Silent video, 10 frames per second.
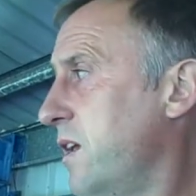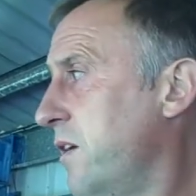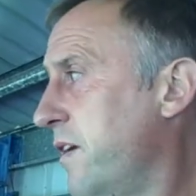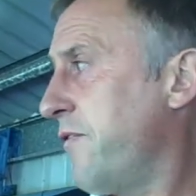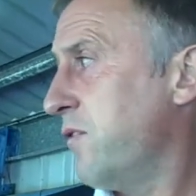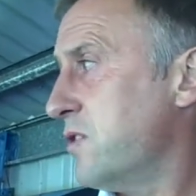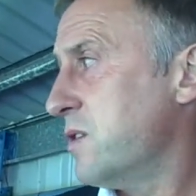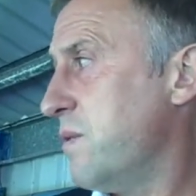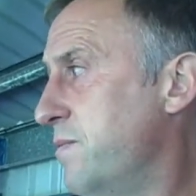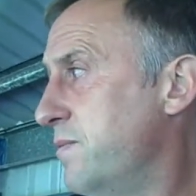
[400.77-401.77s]
know, their front
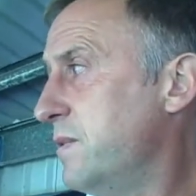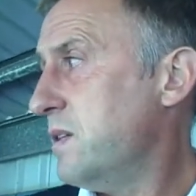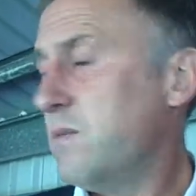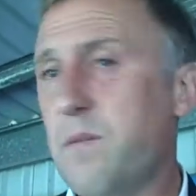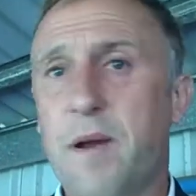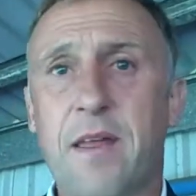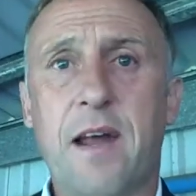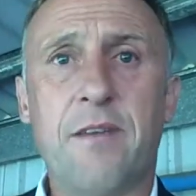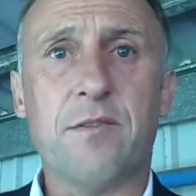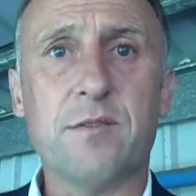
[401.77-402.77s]
two were better than
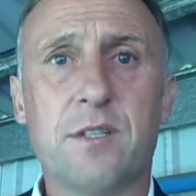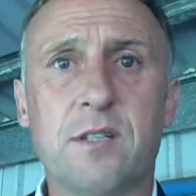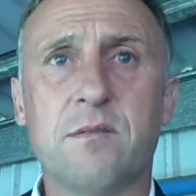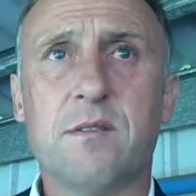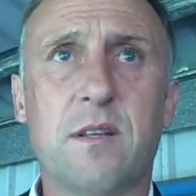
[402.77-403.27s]
our front two.